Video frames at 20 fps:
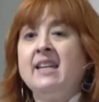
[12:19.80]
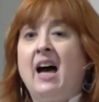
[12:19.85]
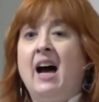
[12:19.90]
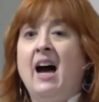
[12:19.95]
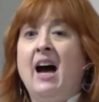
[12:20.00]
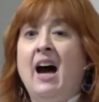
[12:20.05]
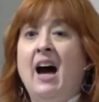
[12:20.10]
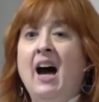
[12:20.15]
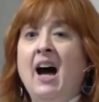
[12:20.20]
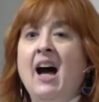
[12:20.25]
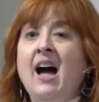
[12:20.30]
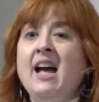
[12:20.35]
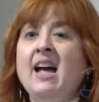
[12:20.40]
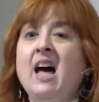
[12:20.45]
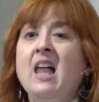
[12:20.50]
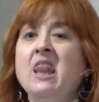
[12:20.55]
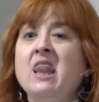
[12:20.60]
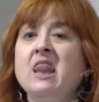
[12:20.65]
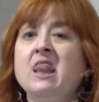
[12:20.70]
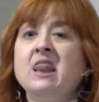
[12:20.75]
And
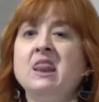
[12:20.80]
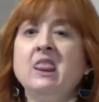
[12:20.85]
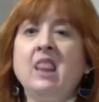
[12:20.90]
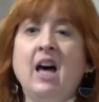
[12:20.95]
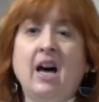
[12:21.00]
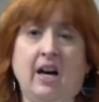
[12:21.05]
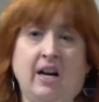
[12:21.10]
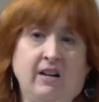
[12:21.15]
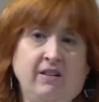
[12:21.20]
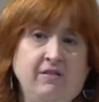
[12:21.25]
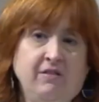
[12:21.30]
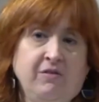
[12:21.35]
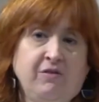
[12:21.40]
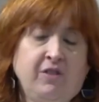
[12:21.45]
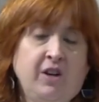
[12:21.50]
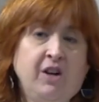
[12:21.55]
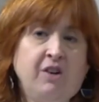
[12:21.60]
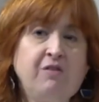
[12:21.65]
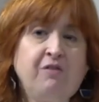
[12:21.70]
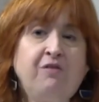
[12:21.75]
I
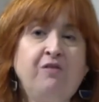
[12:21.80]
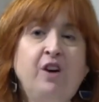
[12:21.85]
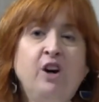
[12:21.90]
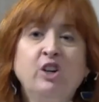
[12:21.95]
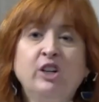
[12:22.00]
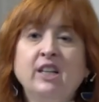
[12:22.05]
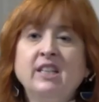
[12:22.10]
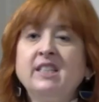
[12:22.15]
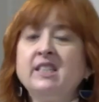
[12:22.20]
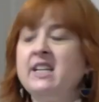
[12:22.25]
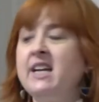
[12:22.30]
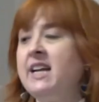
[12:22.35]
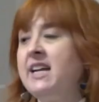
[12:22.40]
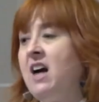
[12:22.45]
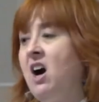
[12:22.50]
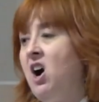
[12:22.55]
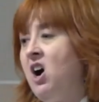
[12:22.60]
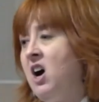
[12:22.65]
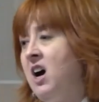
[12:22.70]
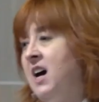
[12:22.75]
love
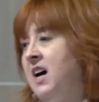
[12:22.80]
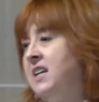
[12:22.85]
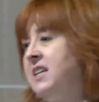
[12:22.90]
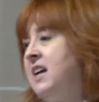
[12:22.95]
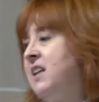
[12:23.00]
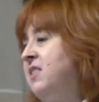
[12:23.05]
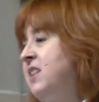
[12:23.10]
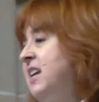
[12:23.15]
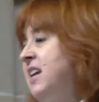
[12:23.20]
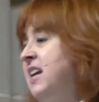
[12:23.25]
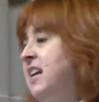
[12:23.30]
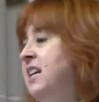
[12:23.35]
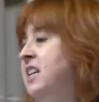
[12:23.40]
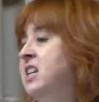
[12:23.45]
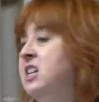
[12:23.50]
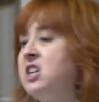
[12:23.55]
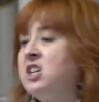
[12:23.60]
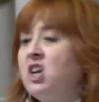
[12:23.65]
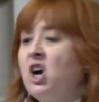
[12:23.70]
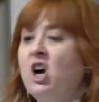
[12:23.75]
focusing on the
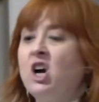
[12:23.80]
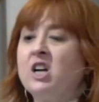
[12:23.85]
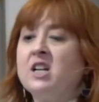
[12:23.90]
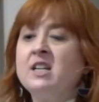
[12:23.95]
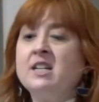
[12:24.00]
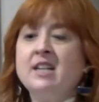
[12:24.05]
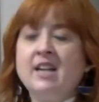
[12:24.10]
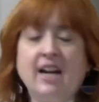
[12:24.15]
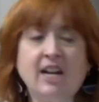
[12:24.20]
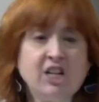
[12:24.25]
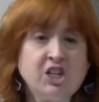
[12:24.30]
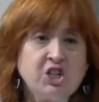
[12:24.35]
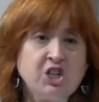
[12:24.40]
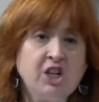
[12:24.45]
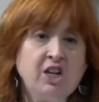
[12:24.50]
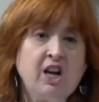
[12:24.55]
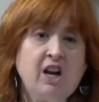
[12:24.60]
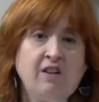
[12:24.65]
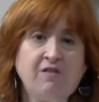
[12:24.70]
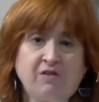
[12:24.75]

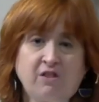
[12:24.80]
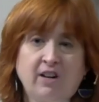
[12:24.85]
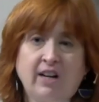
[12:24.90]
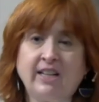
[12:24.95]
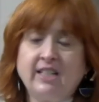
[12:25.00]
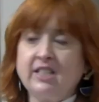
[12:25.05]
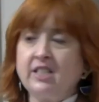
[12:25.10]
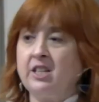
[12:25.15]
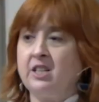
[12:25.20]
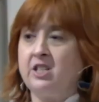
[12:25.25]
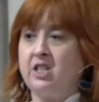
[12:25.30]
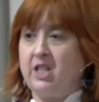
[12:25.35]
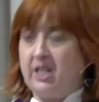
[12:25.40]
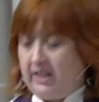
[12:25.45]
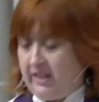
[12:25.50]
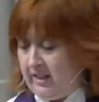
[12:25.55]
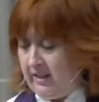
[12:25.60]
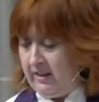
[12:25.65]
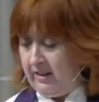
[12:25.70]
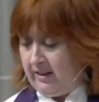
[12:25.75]
incarnation of Christ
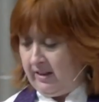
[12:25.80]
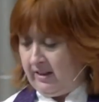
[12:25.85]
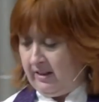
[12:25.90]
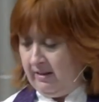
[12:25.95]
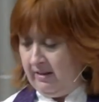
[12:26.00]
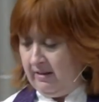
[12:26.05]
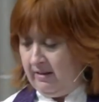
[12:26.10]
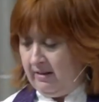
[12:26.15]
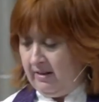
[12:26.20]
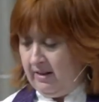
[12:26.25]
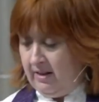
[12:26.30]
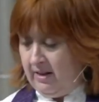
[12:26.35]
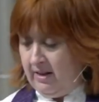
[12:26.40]
Jesus.